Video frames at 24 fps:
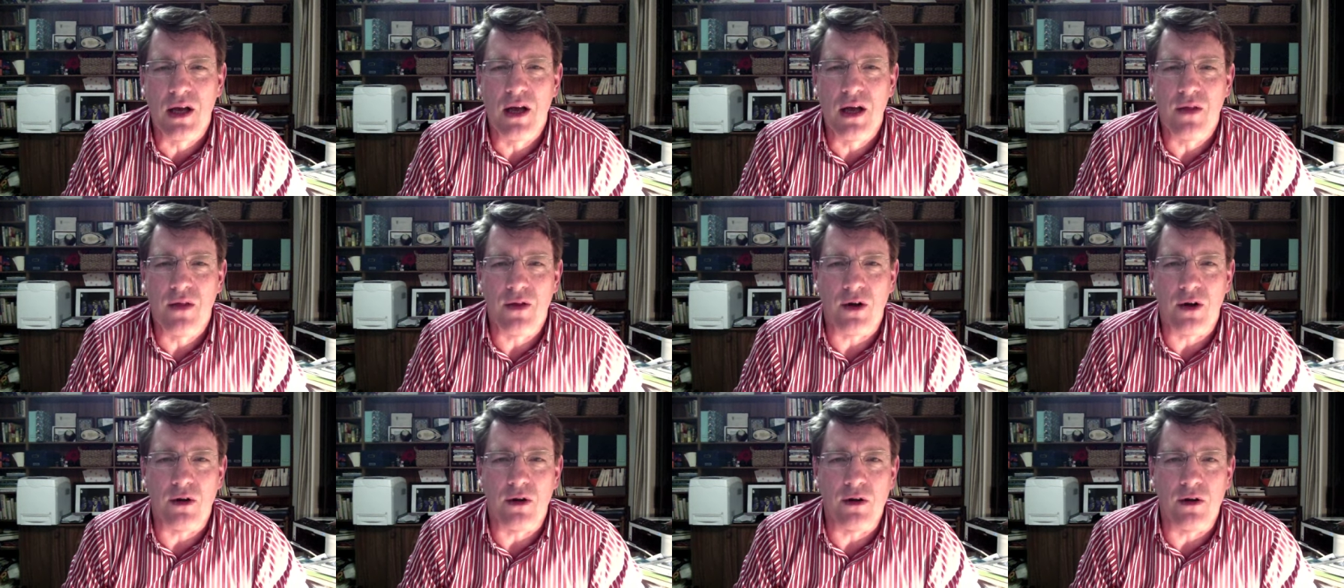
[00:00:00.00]
that
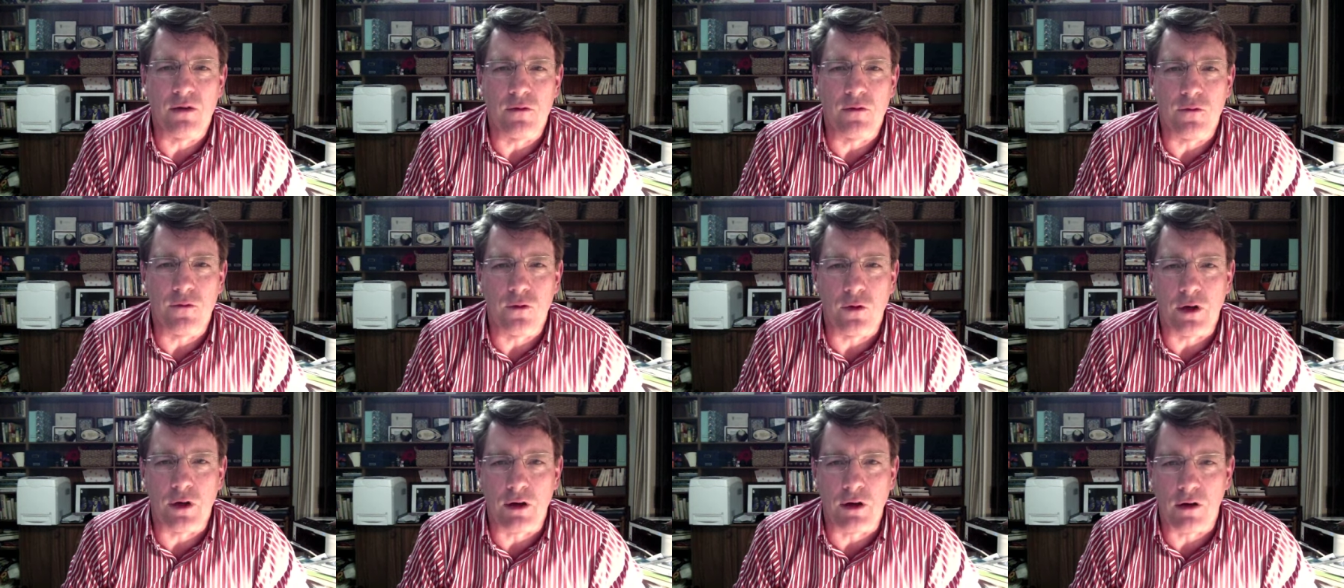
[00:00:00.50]
I didn't
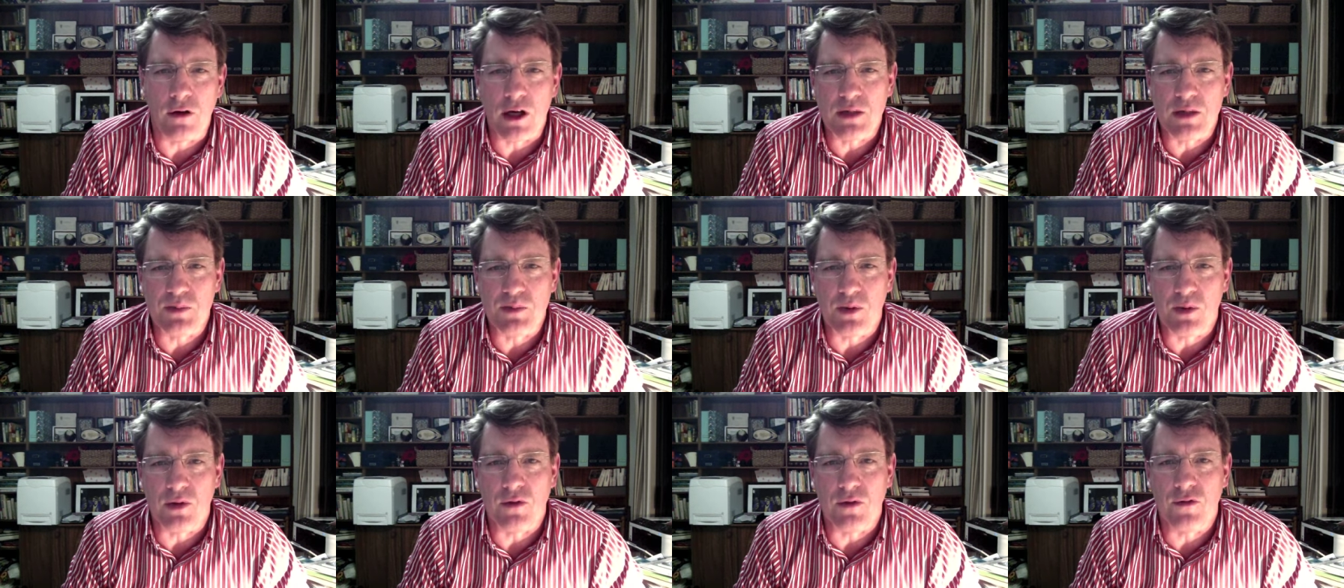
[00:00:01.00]
fully grasp
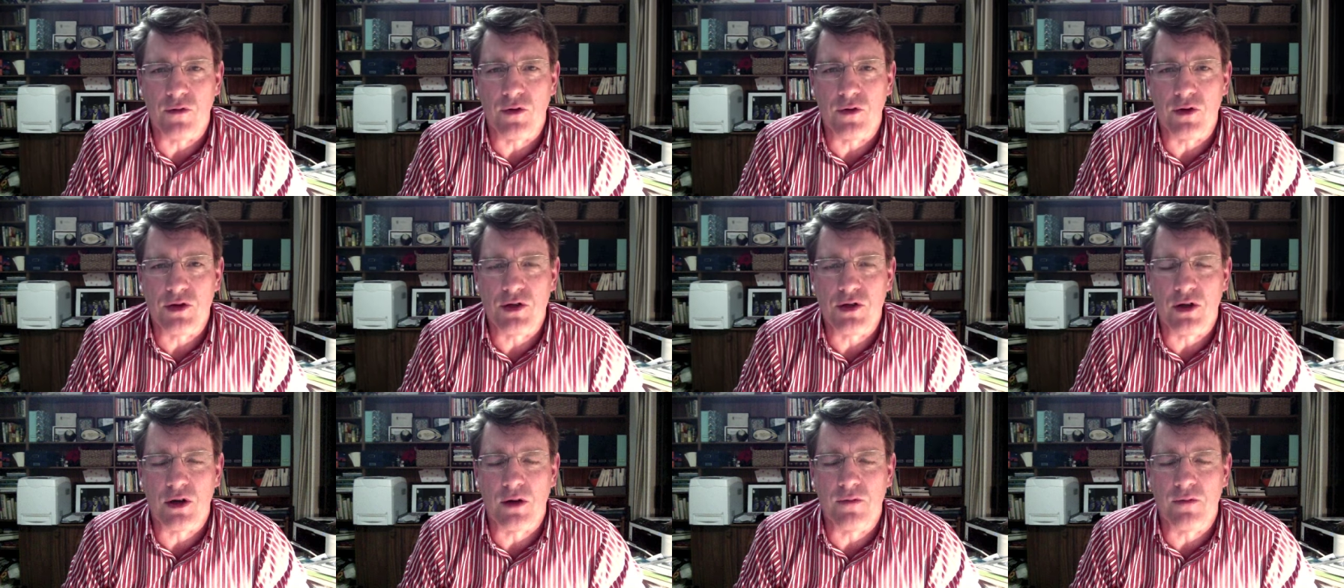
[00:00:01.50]
on the first
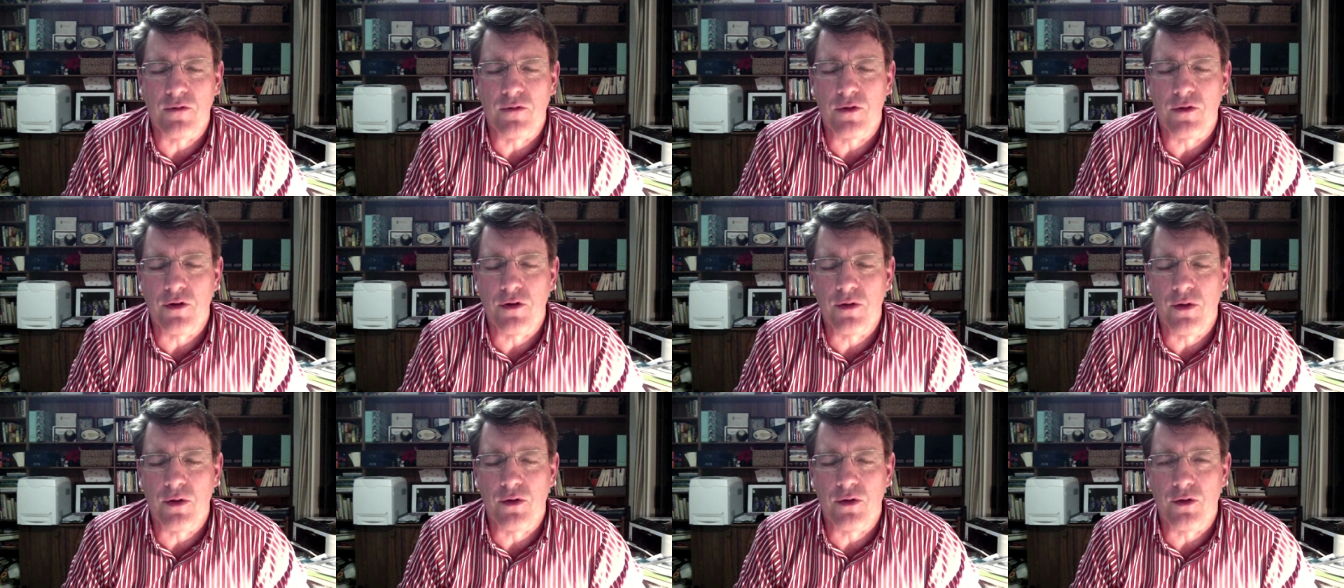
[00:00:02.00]
time
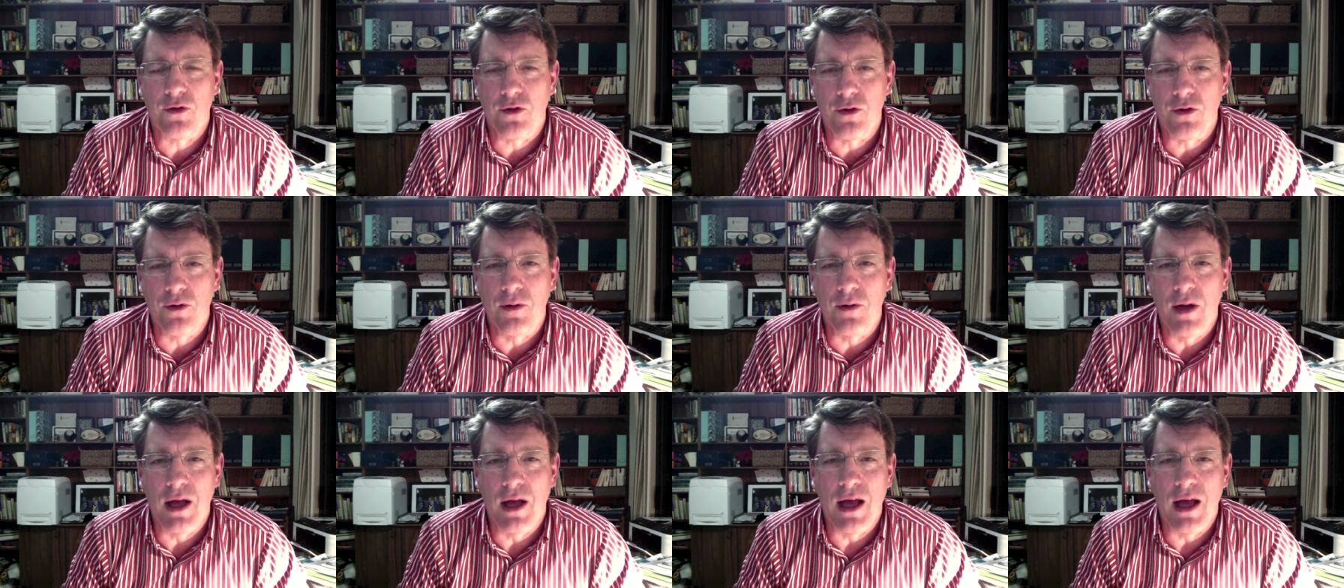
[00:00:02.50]
through,
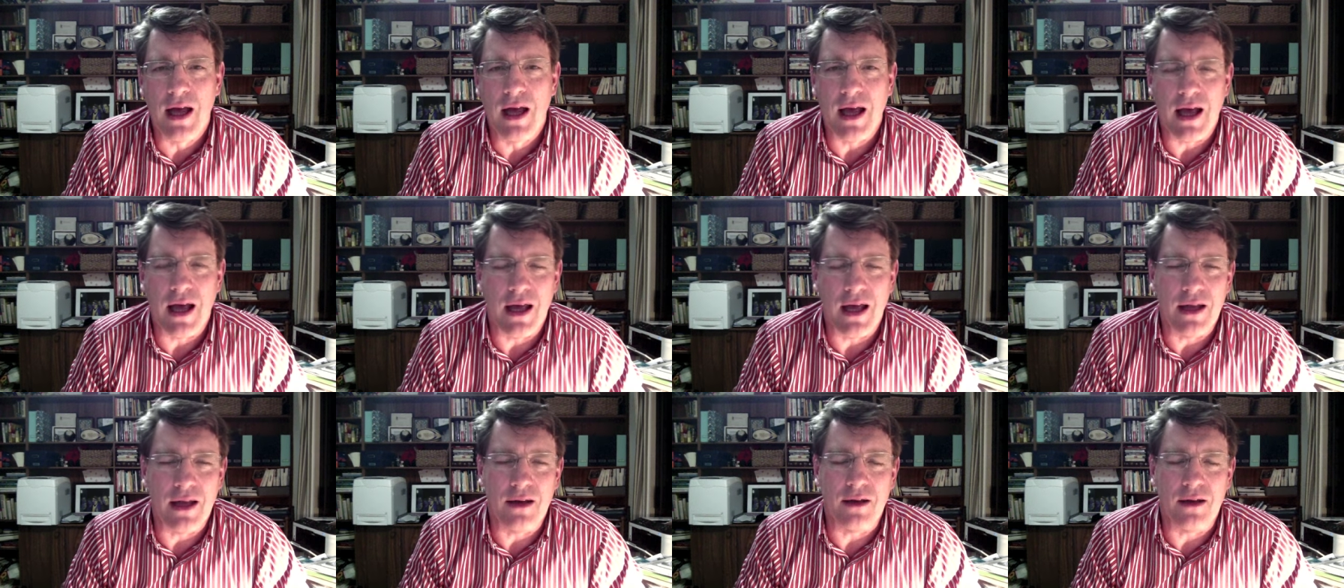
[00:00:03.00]

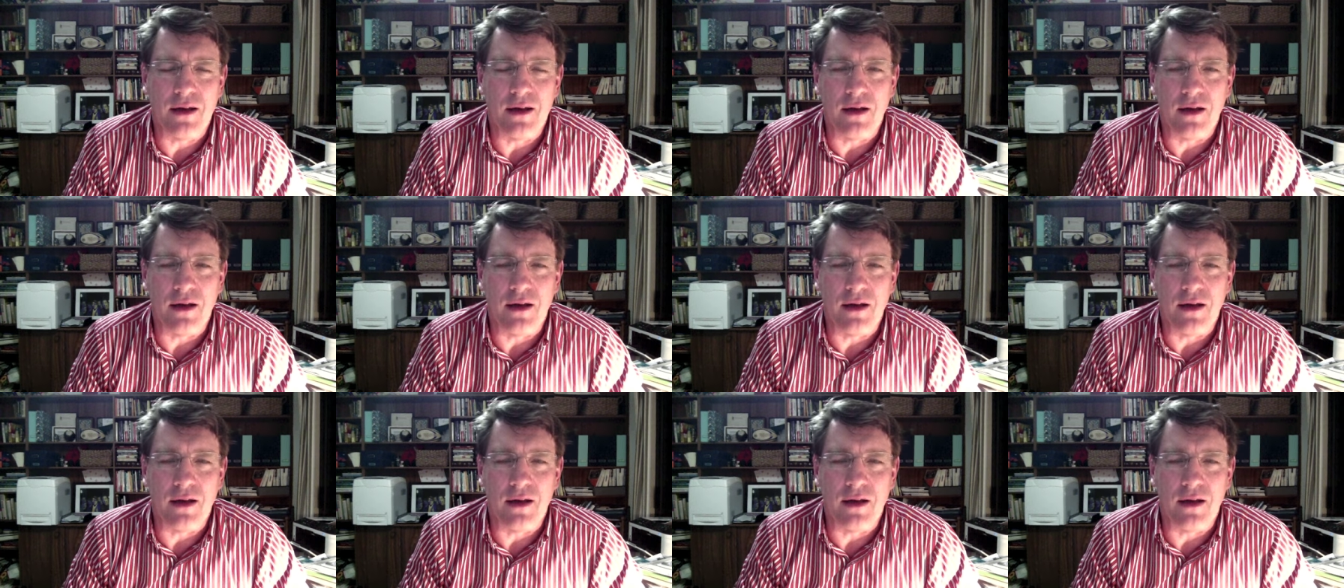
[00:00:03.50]
and